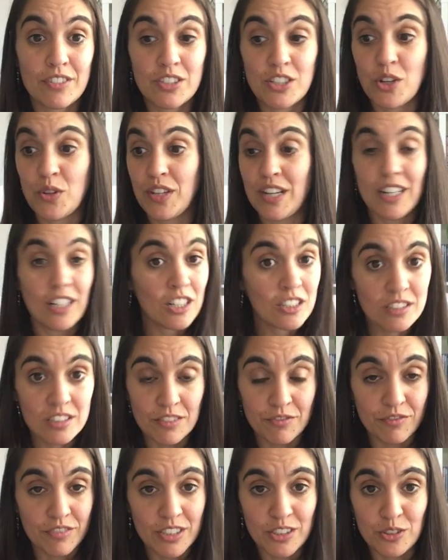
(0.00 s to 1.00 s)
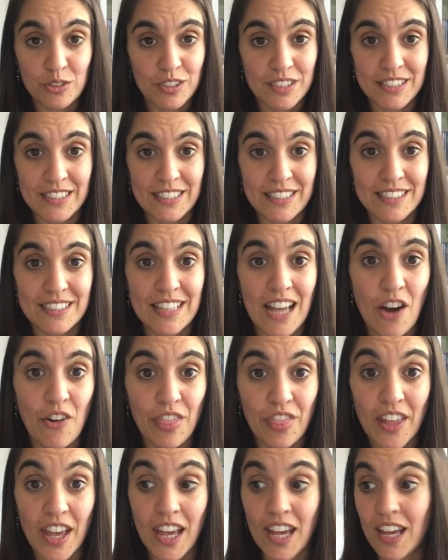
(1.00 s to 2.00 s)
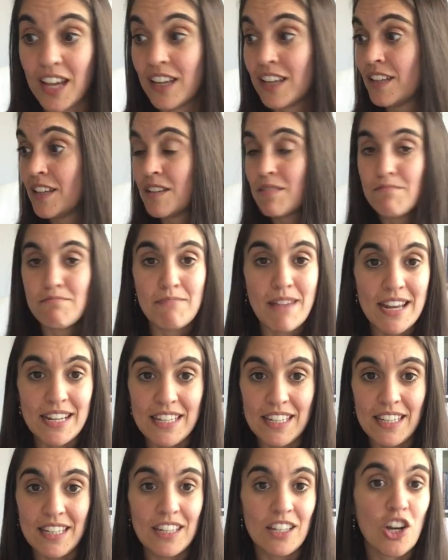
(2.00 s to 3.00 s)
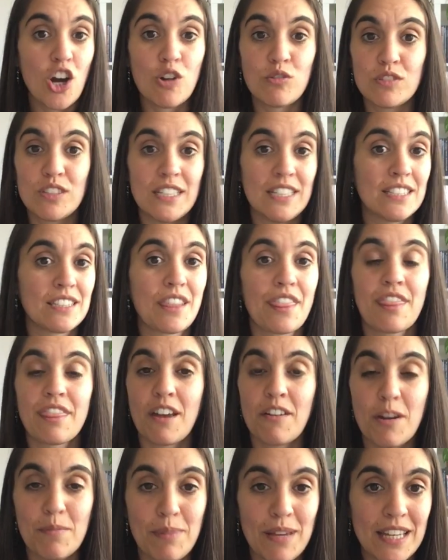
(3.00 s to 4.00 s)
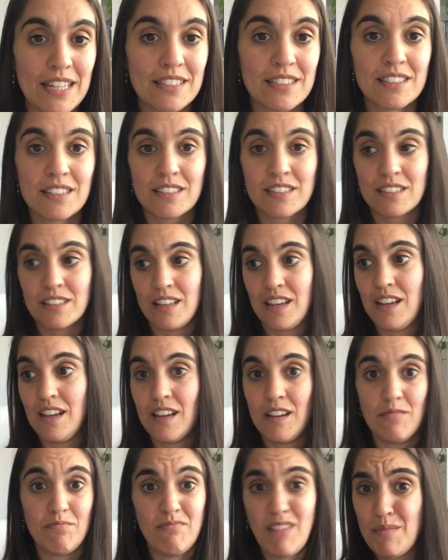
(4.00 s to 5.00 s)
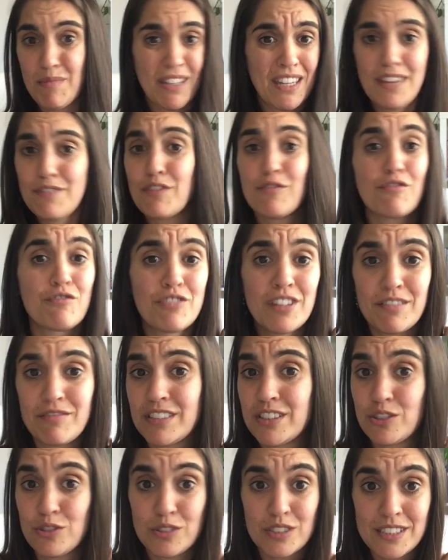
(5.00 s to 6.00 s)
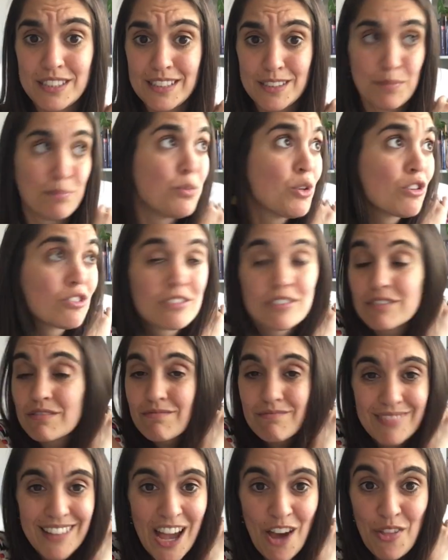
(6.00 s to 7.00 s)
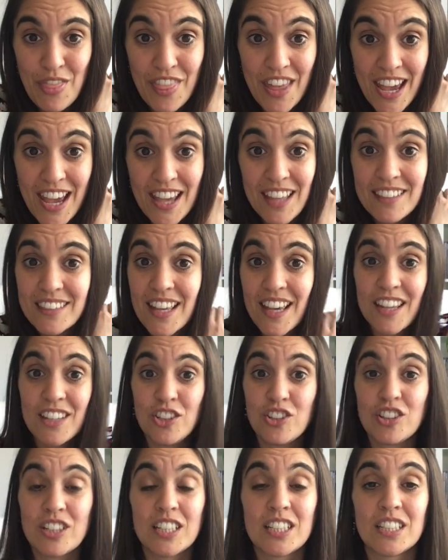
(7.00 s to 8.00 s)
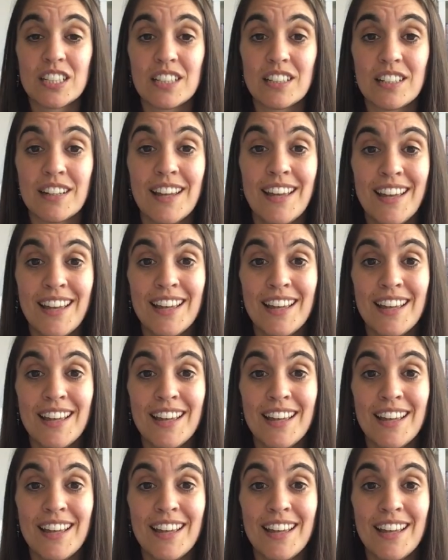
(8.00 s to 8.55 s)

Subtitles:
So there are lots of resources out there, many coaches, therapists, even free resources, books out there that you can